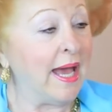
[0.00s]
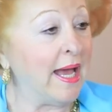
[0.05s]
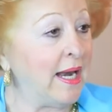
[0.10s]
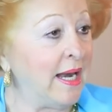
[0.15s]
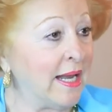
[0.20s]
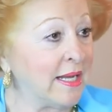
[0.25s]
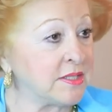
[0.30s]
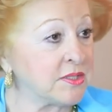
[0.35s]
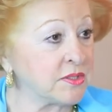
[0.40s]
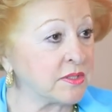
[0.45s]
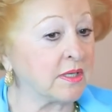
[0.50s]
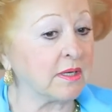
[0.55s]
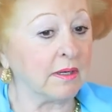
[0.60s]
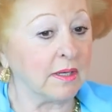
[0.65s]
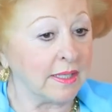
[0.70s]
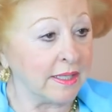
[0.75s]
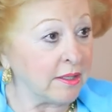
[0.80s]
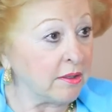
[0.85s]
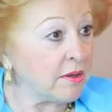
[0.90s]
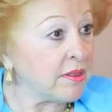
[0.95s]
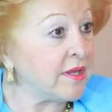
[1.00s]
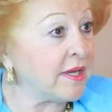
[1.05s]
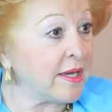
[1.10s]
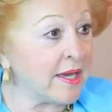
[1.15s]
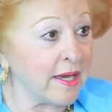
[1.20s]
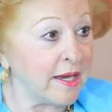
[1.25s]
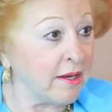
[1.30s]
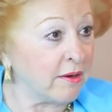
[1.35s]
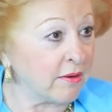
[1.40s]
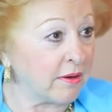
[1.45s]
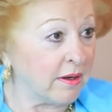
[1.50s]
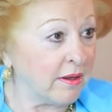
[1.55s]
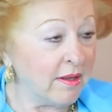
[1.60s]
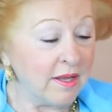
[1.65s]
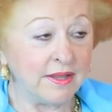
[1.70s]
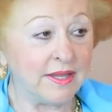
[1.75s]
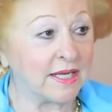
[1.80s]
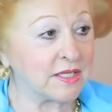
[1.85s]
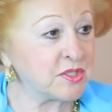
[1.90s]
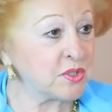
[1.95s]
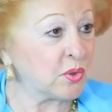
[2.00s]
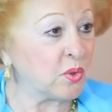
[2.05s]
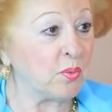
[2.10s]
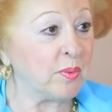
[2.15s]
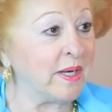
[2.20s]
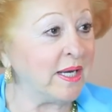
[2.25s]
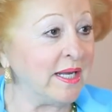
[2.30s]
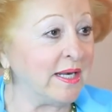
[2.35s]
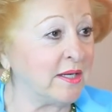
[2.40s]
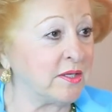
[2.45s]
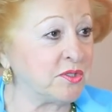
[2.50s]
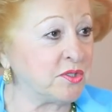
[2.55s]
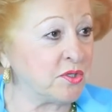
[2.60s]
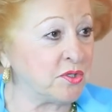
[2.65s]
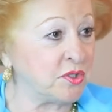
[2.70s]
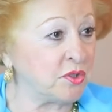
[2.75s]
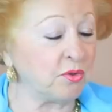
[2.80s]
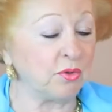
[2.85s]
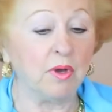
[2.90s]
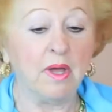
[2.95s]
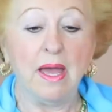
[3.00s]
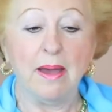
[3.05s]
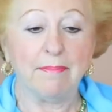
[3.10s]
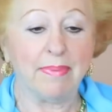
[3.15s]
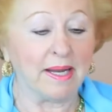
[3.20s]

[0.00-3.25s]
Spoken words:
and let's clear the air. That's all we needed to do.